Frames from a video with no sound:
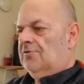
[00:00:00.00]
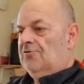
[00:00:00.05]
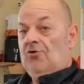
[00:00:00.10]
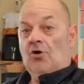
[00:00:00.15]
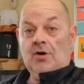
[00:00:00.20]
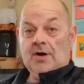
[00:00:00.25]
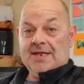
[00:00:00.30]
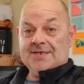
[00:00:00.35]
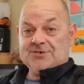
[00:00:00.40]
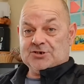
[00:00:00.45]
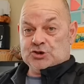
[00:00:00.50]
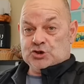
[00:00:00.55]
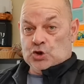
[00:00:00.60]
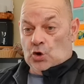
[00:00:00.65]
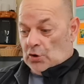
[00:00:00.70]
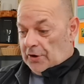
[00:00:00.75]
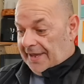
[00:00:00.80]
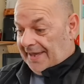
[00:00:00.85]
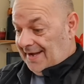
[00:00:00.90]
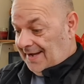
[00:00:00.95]
Right, let's
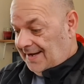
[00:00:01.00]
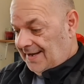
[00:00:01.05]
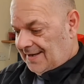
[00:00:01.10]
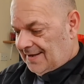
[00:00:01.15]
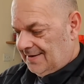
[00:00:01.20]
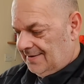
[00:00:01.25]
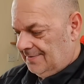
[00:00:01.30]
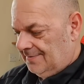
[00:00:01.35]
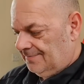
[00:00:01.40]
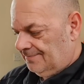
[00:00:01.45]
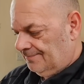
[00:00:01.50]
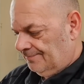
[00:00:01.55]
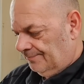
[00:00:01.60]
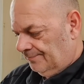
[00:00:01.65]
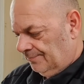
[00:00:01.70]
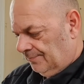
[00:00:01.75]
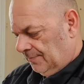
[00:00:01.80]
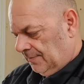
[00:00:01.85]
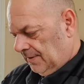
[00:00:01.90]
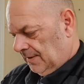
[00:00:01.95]
tuck in.
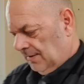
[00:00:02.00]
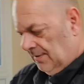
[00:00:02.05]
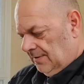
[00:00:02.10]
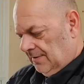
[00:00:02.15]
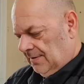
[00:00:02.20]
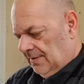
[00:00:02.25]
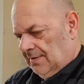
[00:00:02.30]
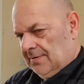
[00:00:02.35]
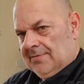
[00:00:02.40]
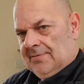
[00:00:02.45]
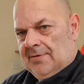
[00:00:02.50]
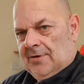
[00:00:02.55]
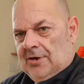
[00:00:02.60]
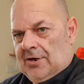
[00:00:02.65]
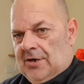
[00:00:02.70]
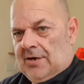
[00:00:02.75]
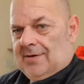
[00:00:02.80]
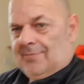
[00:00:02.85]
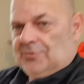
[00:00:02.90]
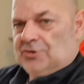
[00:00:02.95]

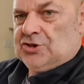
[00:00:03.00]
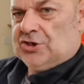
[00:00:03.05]
Let me